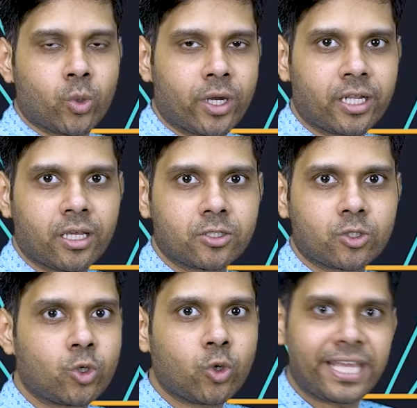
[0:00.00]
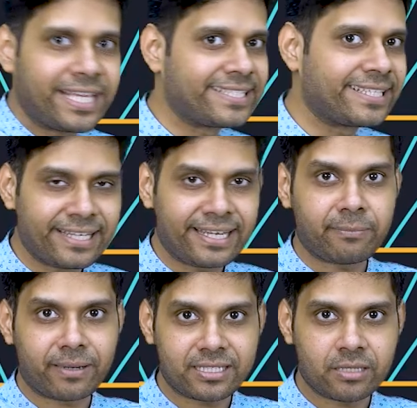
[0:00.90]
it so you are easily
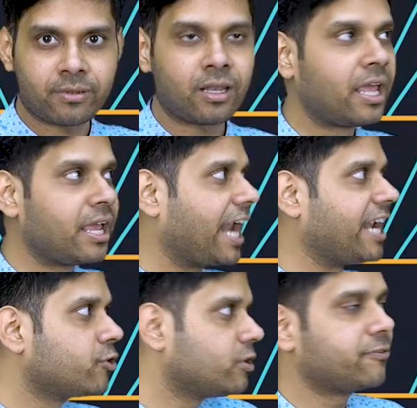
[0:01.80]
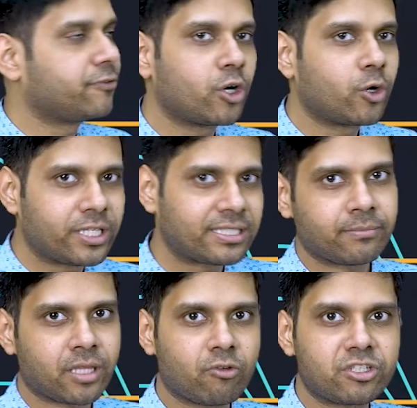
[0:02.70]
replaceable and if you if you are doing
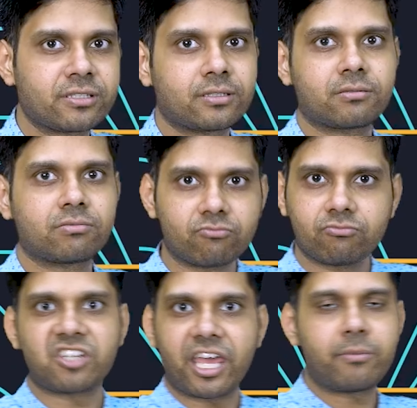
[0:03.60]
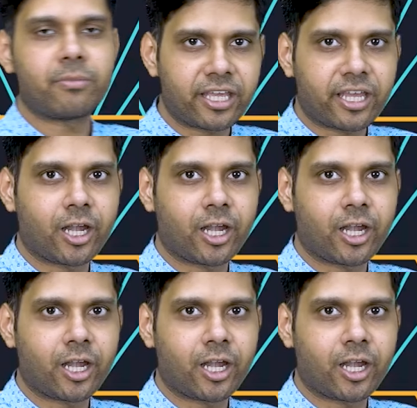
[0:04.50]
something which is which anybody can